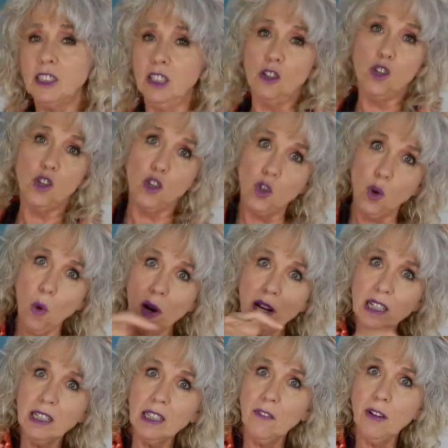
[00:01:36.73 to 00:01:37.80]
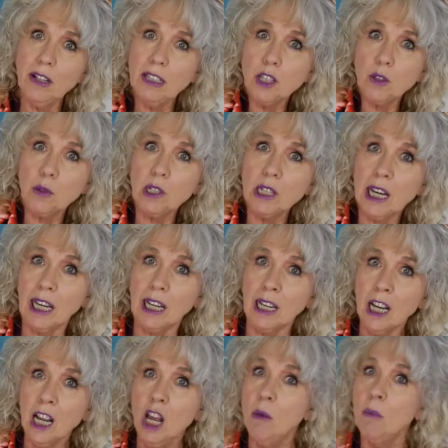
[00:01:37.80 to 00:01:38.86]
So join in the fitness routine
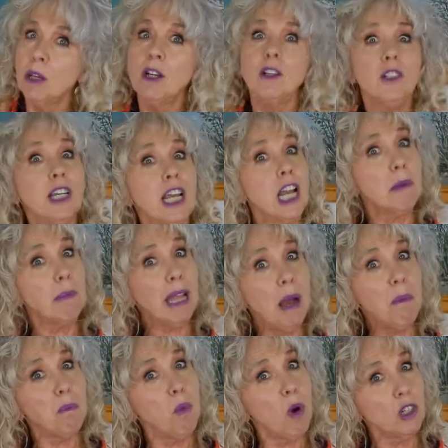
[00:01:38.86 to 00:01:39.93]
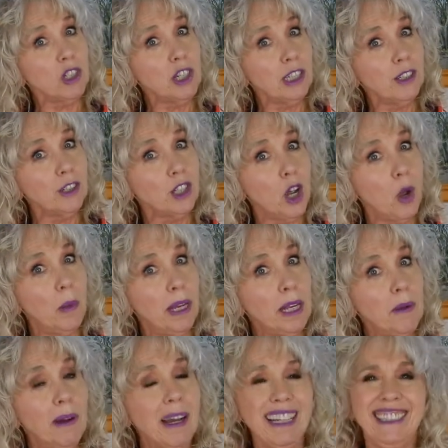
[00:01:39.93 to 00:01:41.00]
because you're going to be up watching the show
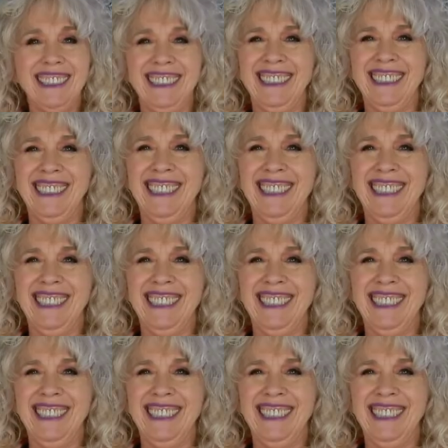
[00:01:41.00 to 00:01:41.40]
anyway.